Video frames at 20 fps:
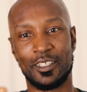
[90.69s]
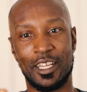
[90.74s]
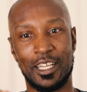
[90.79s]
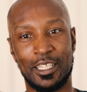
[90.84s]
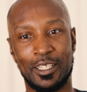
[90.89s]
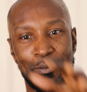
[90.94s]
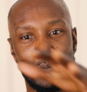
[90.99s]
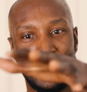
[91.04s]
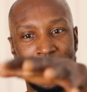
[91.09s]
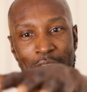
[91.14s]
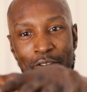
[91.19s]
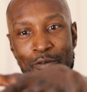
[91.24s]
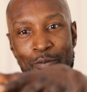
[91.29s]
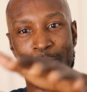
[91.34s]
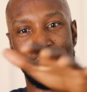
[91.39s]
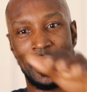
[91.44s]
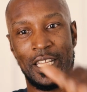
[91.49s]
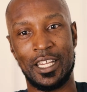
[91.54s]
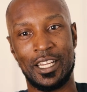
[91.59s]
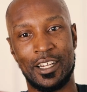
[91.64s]
Like the plate would
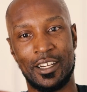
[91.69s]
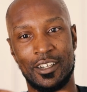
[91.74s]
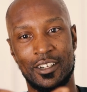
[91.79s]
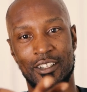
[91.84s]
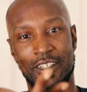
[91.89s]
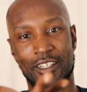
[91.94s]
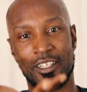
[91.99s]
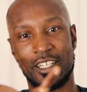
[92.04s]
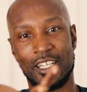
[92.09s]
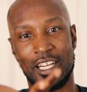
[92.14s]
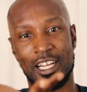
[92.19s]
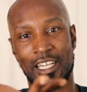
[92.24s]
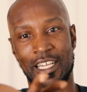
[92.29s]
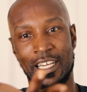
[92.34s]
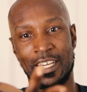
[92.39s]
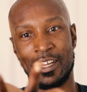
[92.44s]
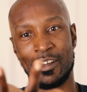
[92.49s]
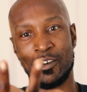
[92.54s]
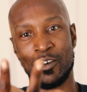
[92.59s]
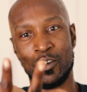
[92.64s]
be here, and
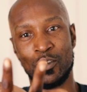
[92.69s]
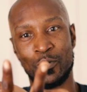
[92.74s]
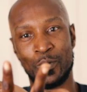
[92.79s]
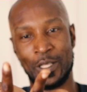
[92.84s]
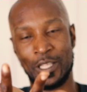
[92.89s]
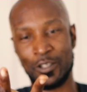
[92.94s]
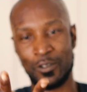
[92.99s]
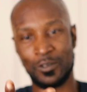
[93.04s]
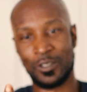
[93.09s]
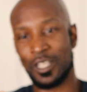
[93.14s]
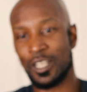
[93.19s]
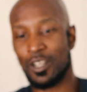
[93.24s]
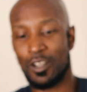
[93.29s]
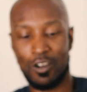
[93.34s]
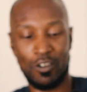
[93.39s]
then they'll hold with those,